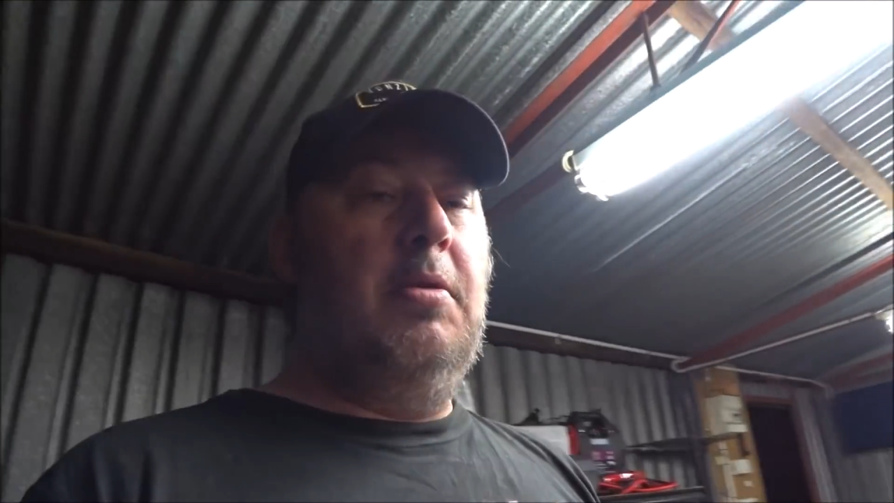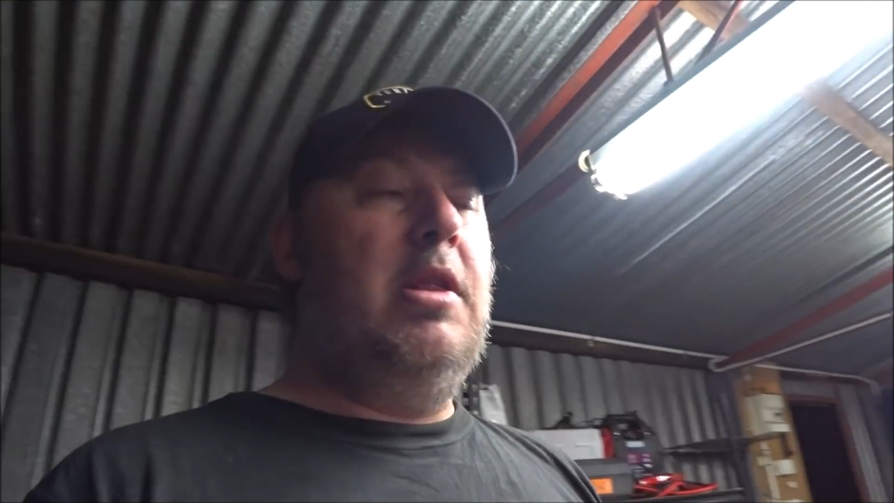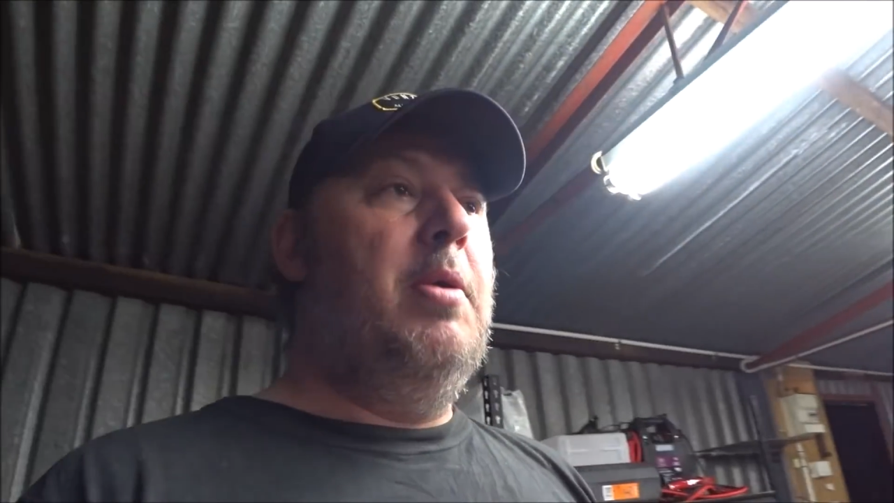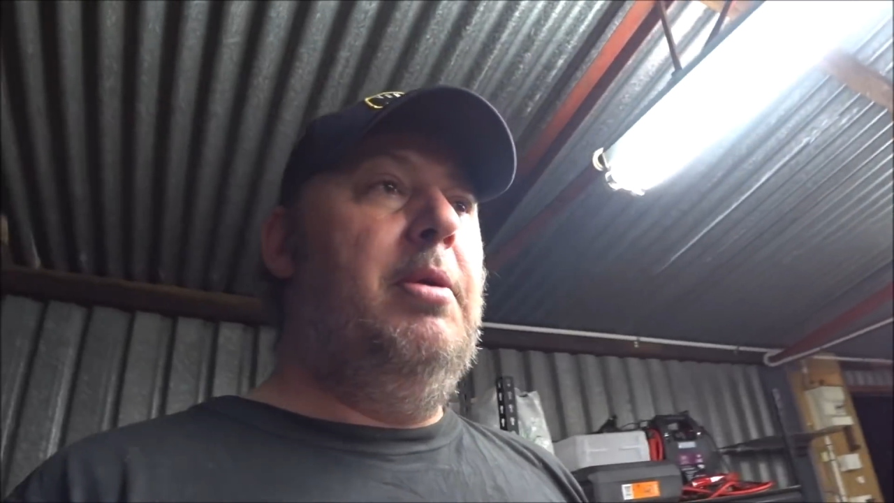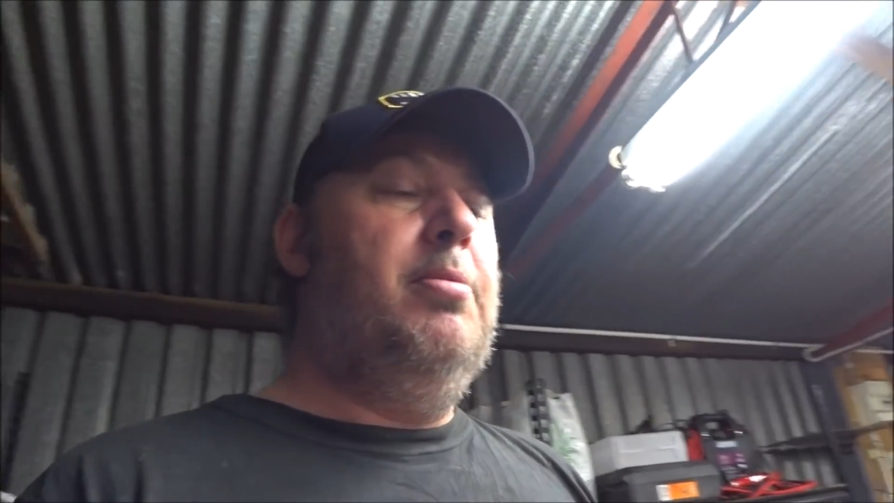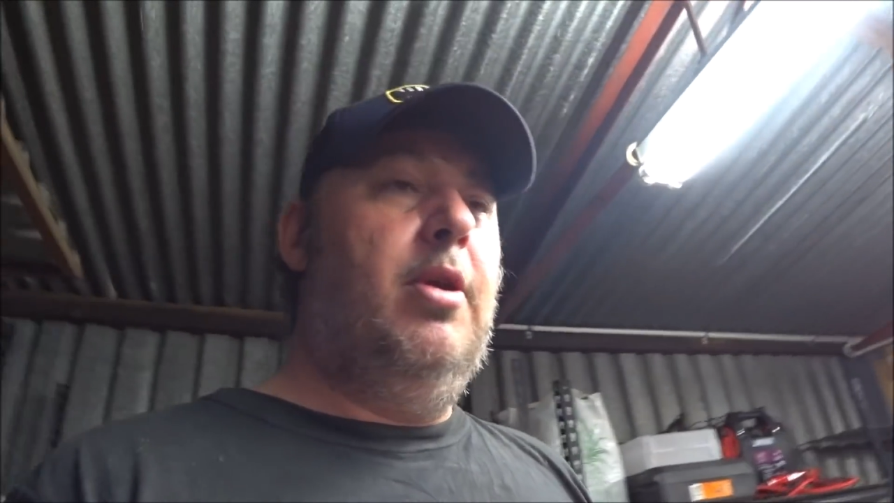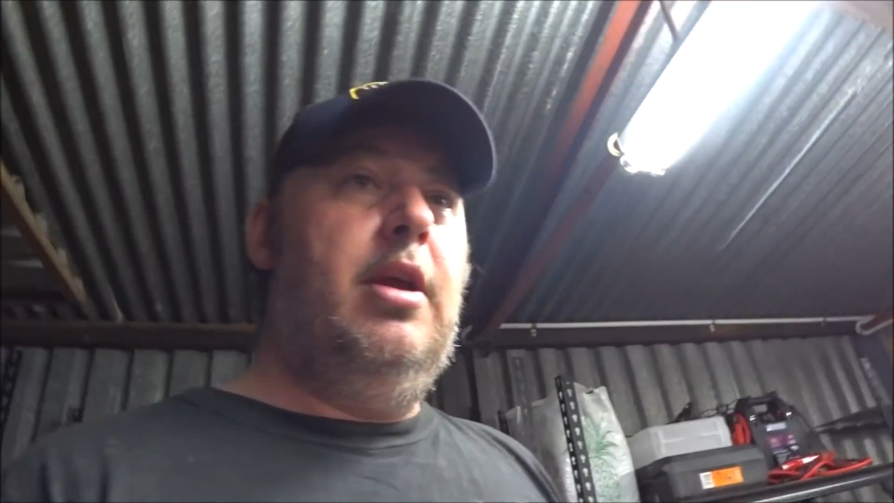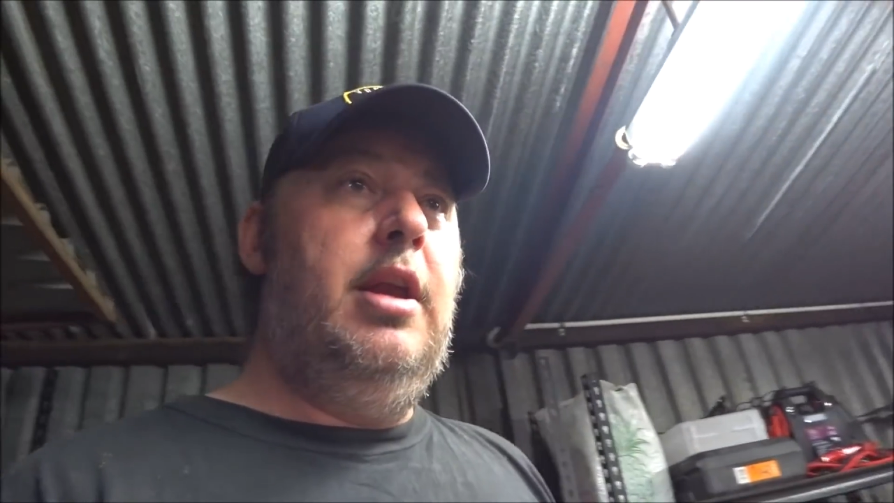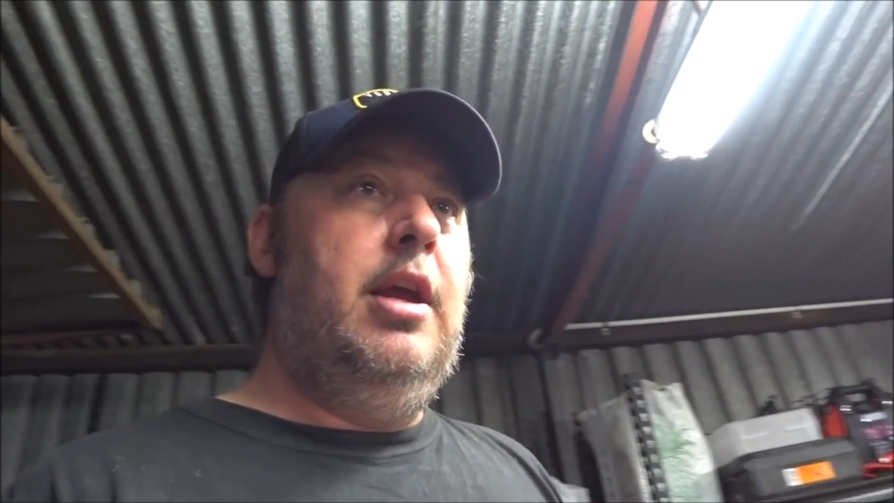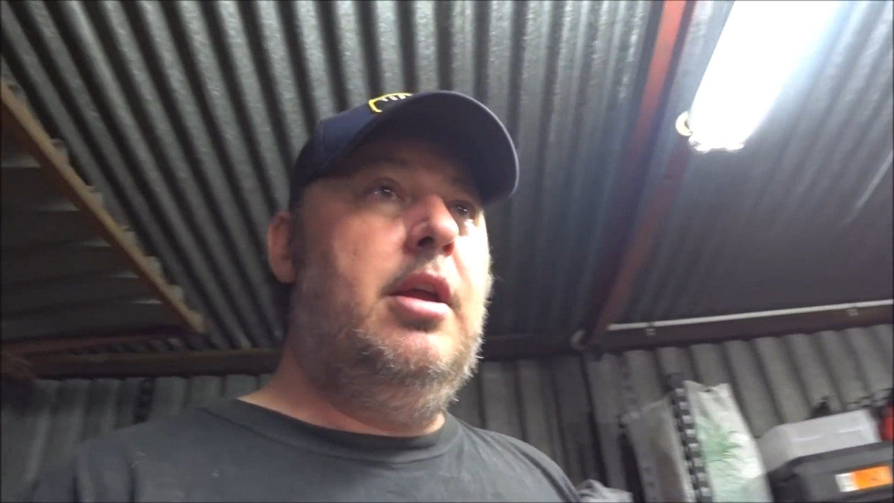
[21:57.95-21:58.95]
was nowhere to put it
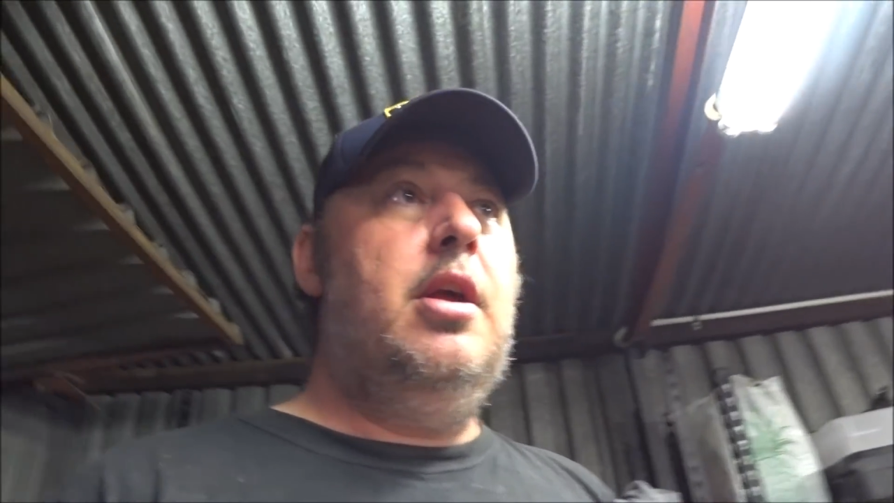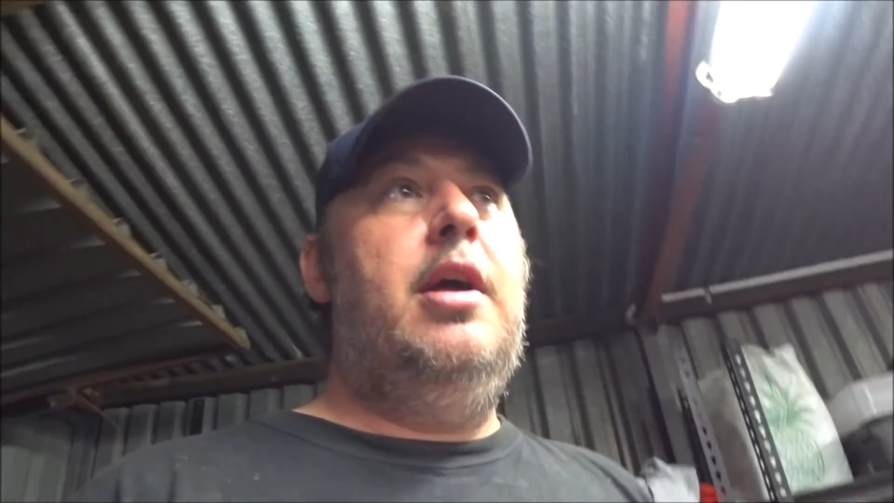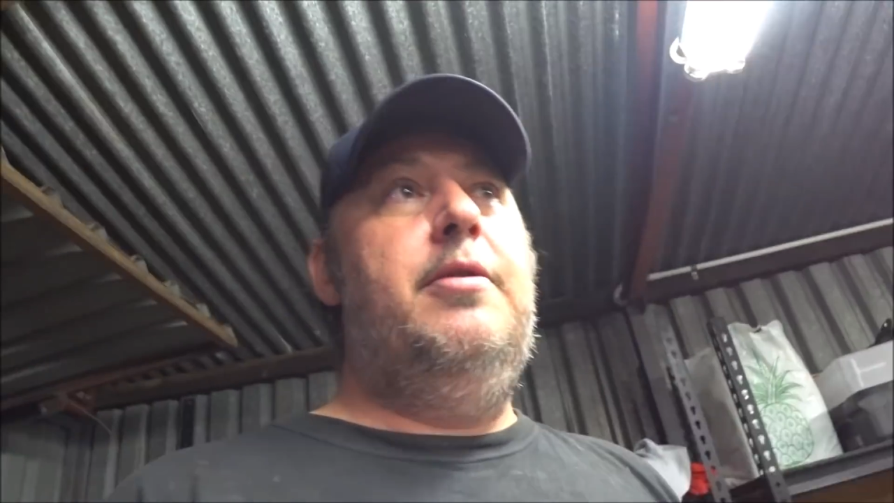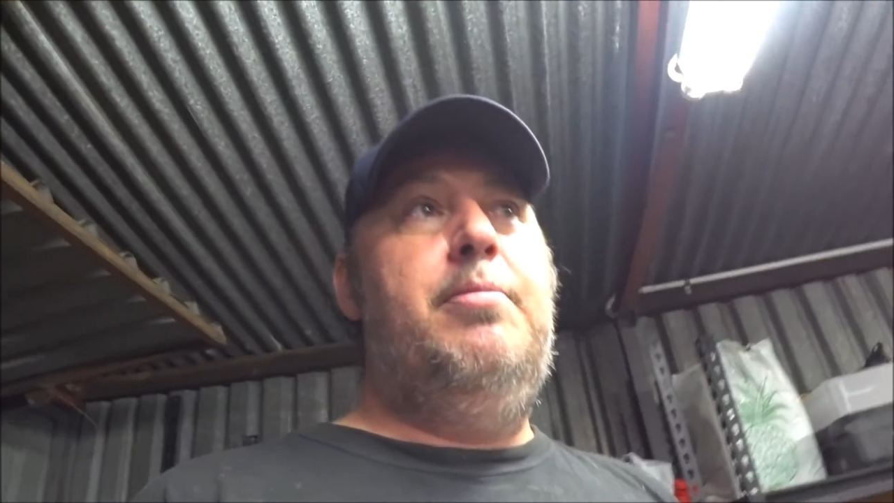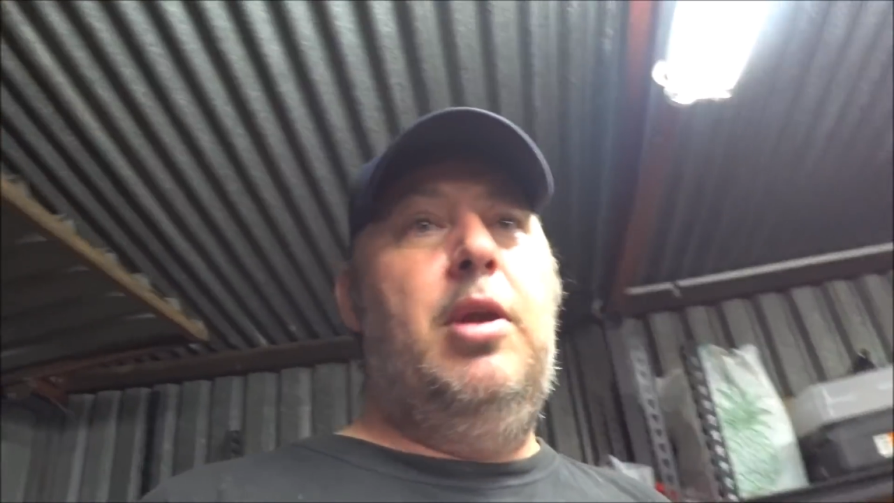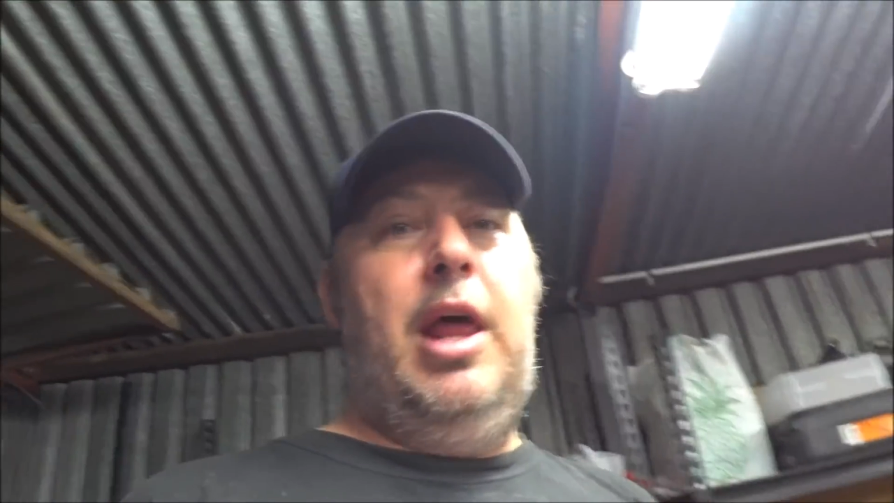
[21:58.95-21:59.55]
in here. I had to pull